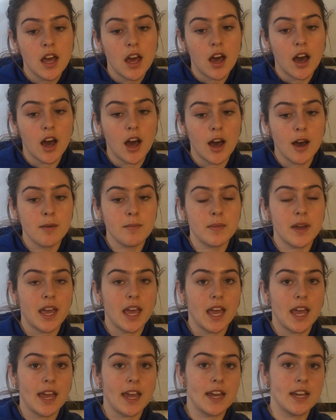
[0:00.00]

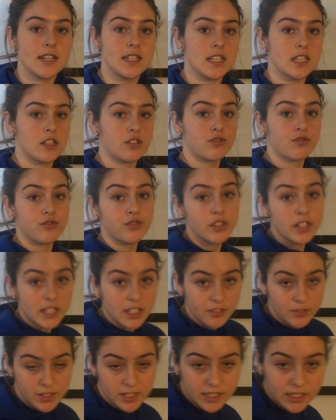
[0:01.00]
and is
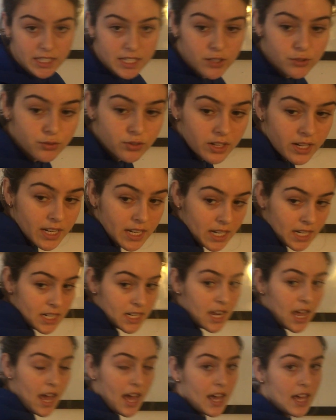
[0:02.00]
frequently
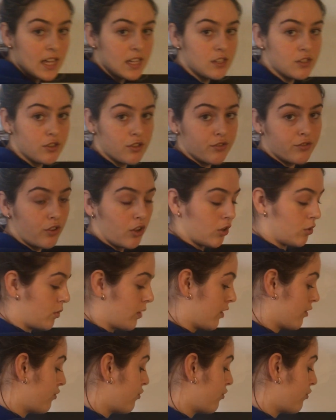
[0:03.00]
written as the following